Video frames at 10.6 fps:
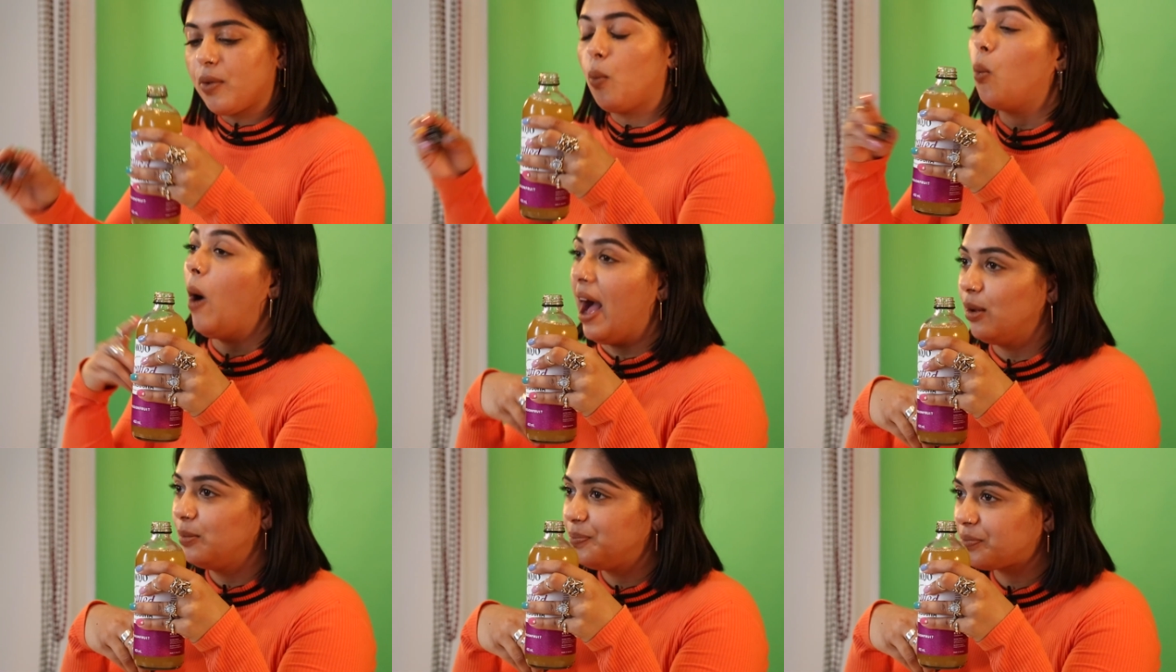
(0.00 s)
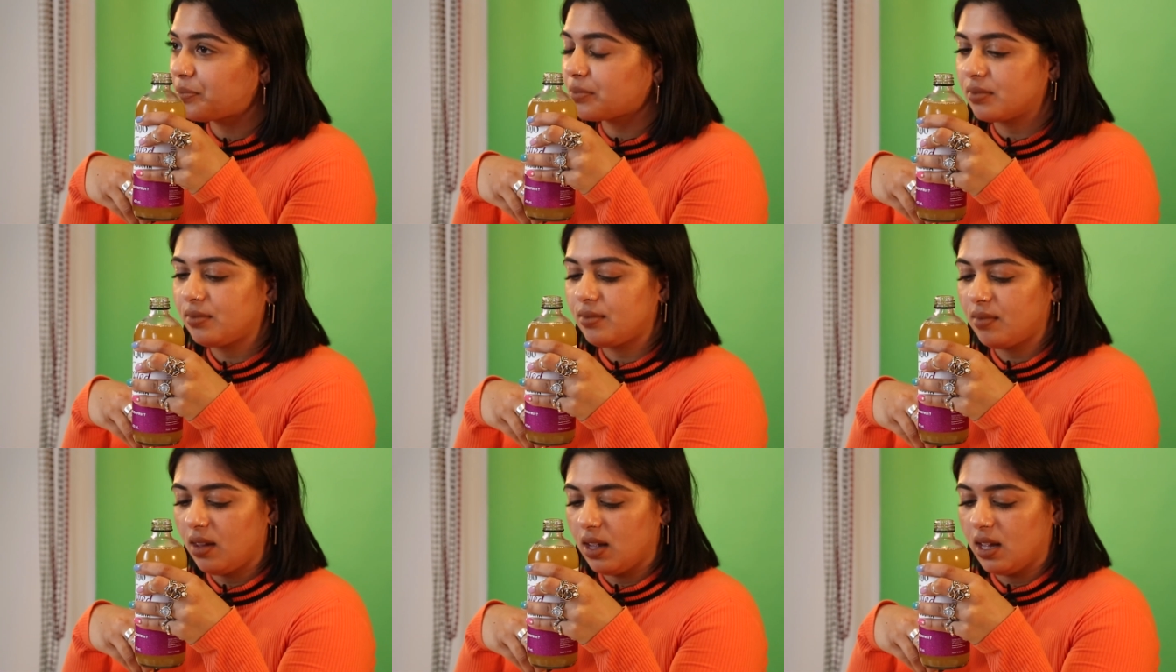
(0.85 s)
Wow,
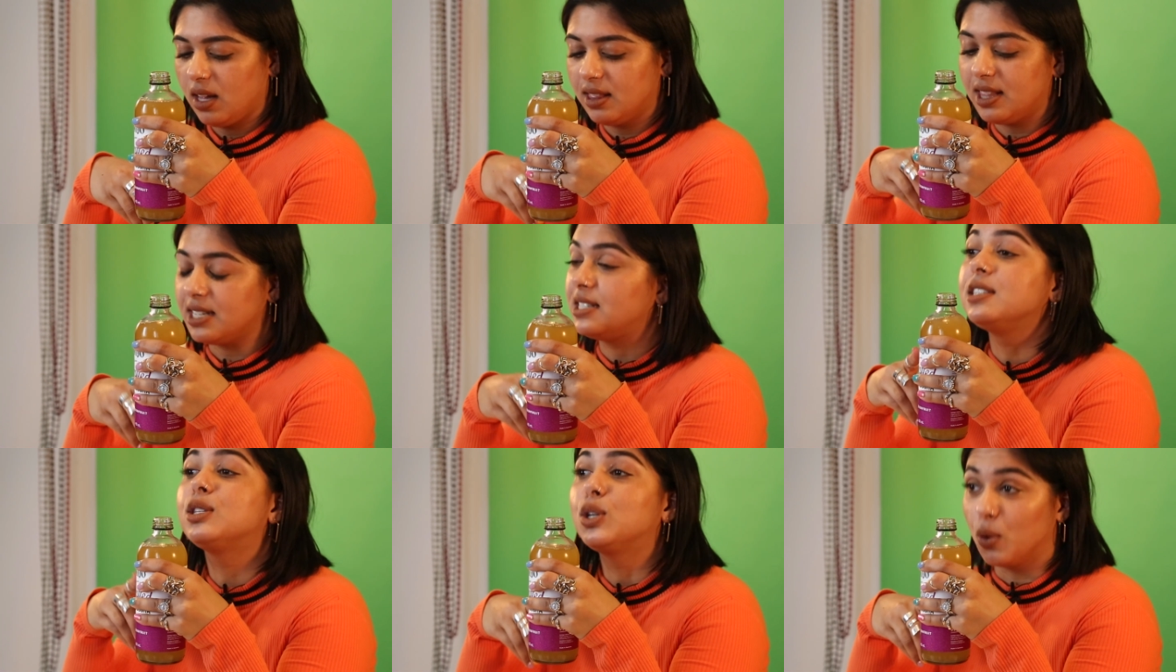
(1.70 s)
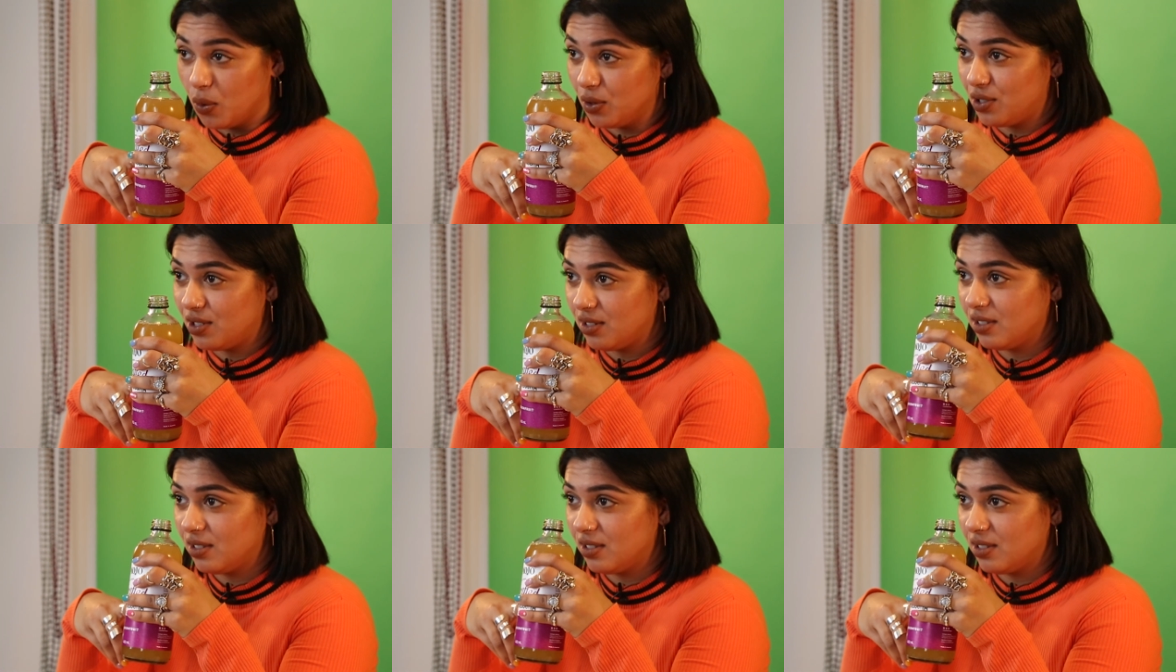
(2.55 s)
this is good.